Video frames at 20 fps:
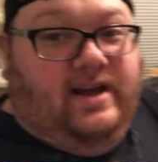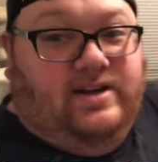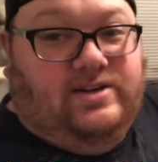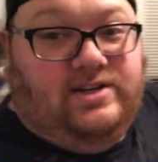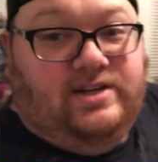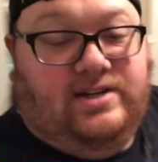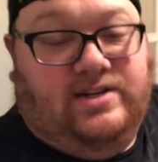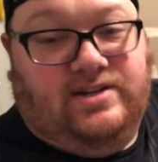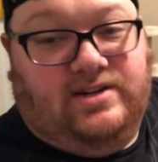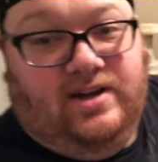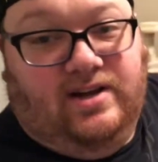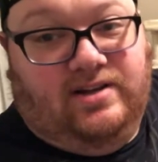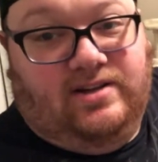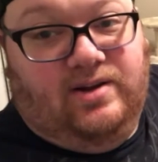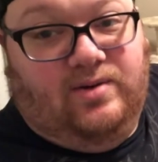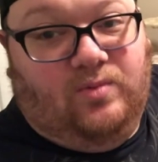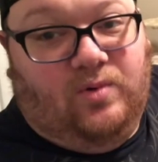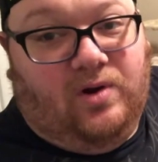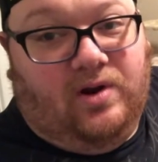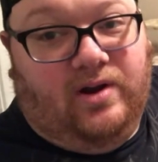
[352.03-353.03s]
she just got
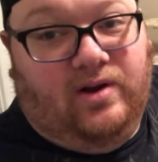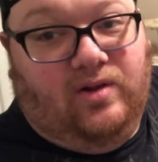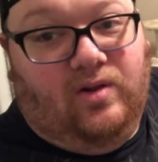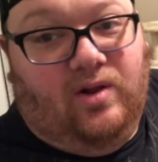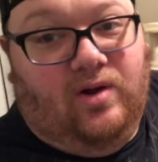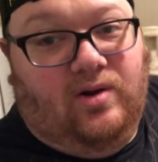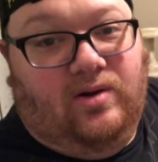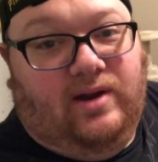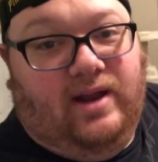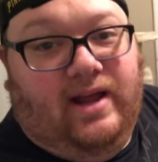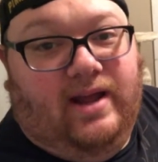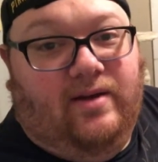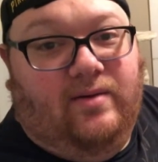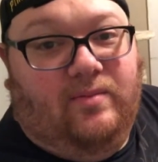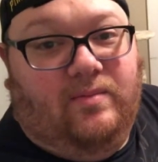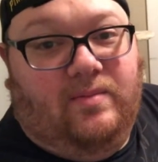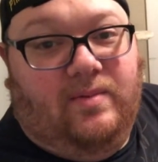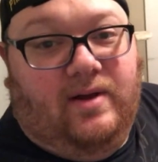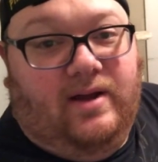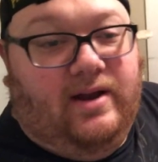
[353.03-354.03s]
done working a long day at,
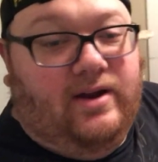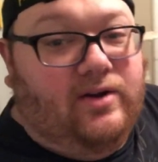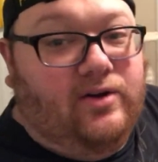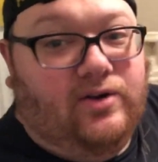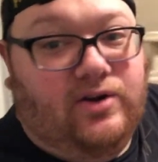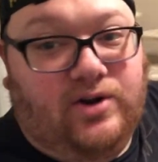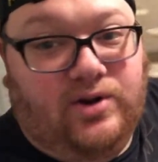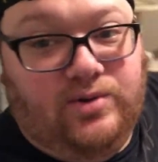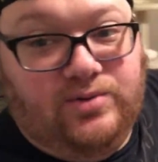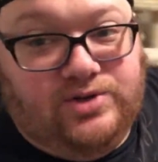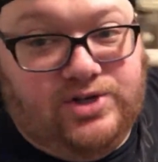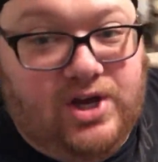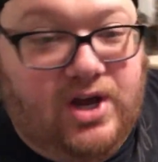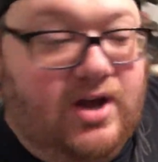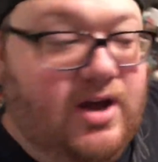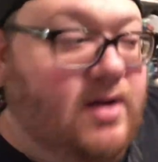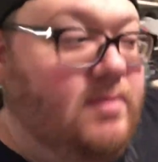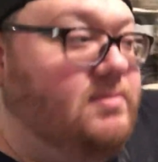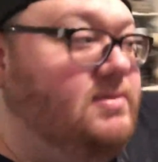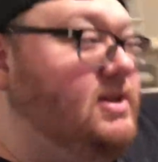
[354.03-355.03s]
at her new
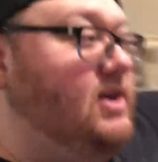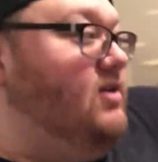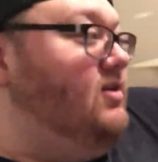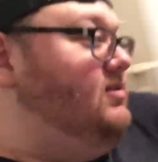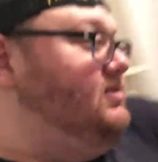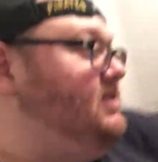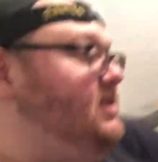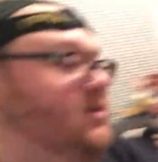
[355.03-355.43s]
job. Tell, tell